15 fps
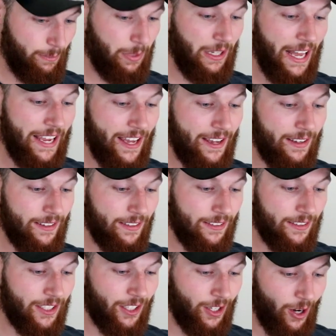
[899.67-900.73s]
Player
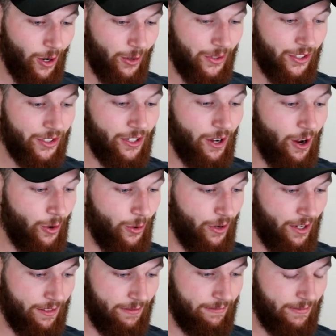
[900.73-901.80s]
to coach to
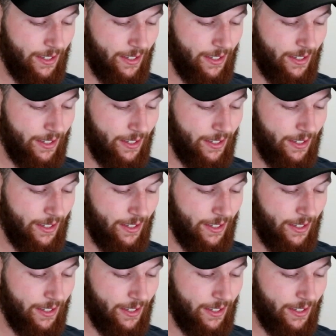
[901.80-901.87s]
owner.